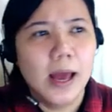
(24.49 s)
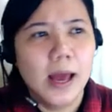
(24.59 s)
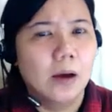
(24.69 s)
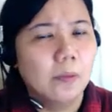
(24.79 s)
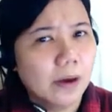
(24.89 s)

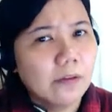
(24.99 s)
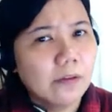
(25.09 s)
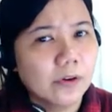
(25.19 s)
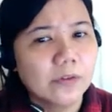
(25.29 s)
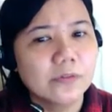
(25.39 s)

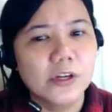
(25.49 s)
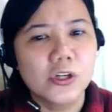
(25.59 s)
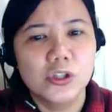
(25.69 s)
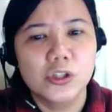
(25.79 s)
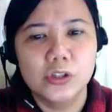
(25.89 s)
However, they
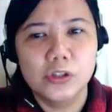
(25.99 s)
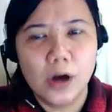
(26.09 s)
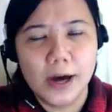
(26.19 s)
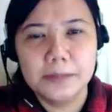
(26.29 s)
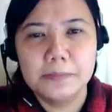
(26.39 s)
should
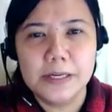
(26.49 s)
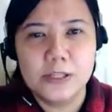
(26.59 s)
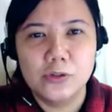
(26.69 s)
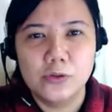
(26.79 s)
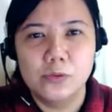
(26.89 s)
not
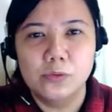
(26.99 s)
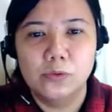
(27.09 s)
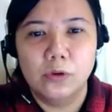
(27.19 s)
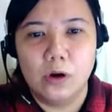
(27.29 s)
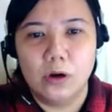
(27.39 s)
be too
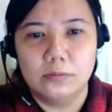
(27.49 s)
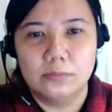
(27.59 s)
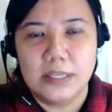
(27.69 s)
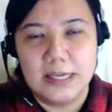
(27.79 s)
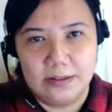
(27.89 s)
long
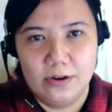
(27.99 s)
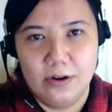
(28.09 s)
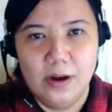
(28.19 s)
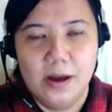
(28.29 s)
either,